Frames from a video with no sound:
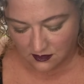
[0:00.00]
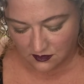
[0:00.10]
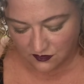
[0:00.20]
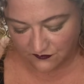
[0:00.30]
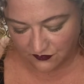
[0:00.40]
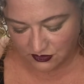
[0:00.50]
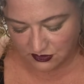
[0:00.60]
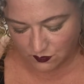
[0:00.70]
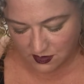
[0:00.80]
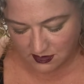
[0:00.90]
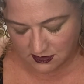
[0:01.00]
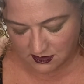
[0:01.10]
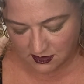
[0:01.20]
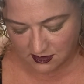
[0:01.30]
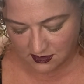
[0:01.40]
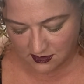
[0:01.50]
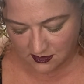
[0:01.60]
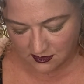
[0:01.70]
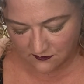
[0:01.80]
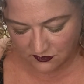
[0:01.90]
The first
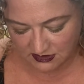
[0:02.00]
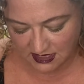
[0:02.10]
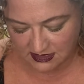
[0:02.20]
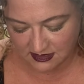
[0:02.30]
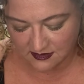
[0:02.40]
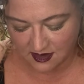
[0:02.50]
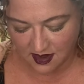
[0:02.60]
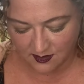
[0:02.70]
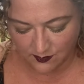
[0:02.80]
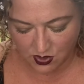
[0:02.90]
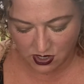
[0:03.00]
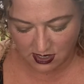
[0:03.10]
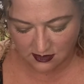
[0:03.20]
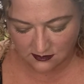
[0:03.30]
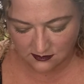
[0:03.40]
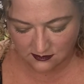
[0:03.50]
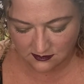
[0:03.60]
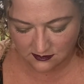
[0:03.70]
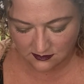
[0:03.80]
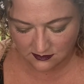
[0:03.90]
idea that I am burning,
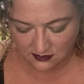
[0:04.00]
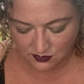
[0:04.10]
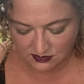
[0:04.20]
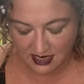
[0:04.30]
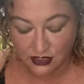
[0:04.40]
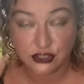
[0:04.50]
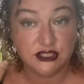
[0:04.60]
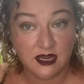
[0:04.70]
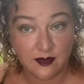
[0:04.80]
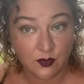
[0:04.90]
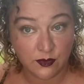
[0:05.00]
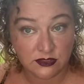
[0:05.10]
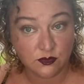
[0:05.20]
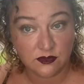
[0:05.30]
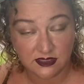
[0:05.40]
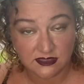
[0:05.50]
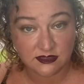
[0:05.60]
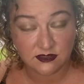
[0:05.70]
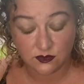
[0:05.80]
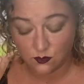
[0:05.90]
whose energy I'm going to release
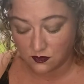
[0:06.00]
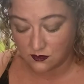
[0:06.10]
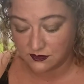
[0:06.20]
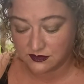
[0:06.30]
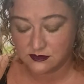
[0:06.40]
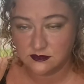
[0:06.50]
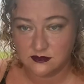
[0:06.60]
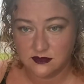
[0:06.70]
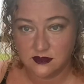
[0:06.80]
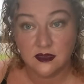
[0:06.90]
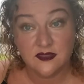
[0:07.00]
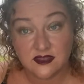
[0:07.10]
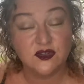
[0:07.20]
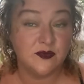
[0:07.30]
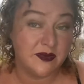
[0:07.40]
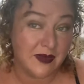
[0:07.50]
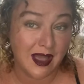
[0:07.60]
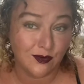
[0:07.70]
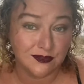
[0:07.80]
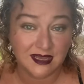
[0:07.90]
into the world. These are going to be
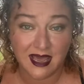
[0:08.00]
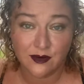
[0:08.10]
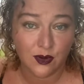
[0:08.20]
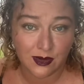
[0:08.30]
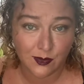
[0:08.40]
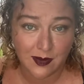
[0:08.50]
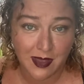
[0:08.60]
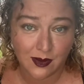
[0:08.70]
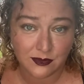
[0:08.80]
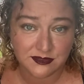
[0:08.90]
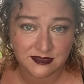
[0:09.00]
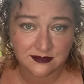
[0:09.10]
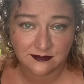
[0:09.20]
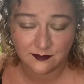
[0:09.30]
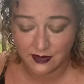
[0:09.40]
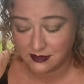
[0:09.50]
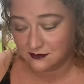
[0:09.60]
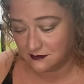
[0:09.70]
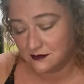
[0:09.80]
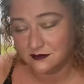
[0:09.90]
backwards. I don't know how to write backwards, but
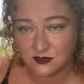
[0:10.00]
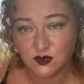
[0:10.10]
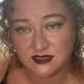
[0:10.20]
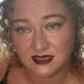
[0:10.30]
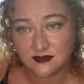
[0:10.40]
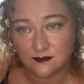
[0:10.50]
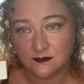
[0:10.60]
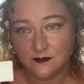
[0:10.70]
you'll see them.